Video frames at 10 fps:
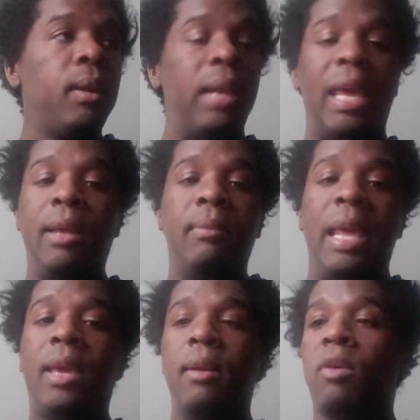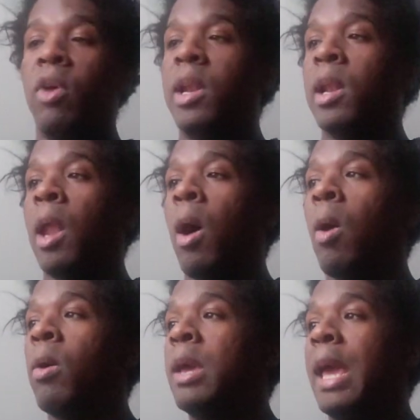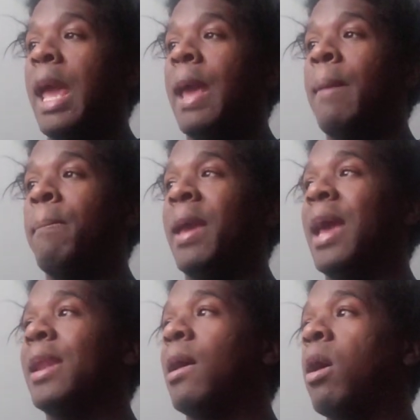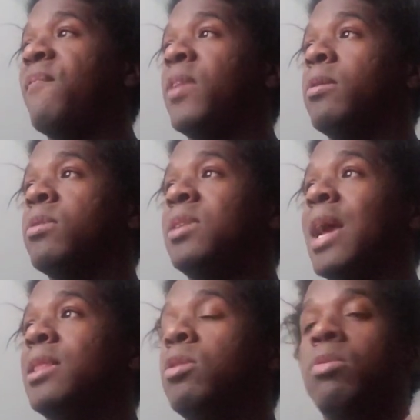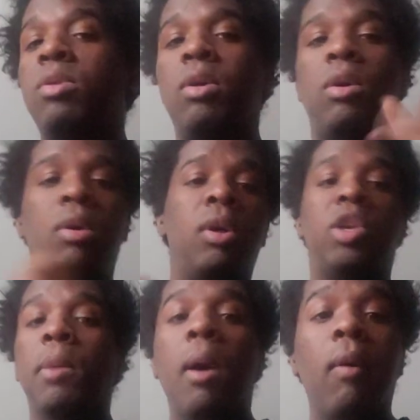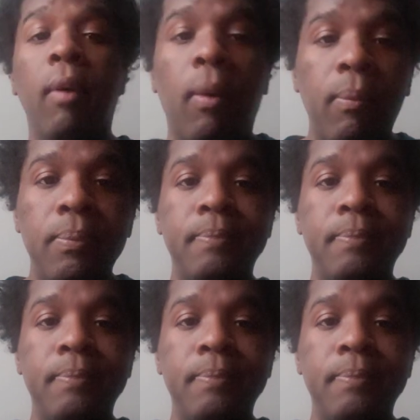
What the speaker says: They can create a law and ban our Confederate statutes tomorrow.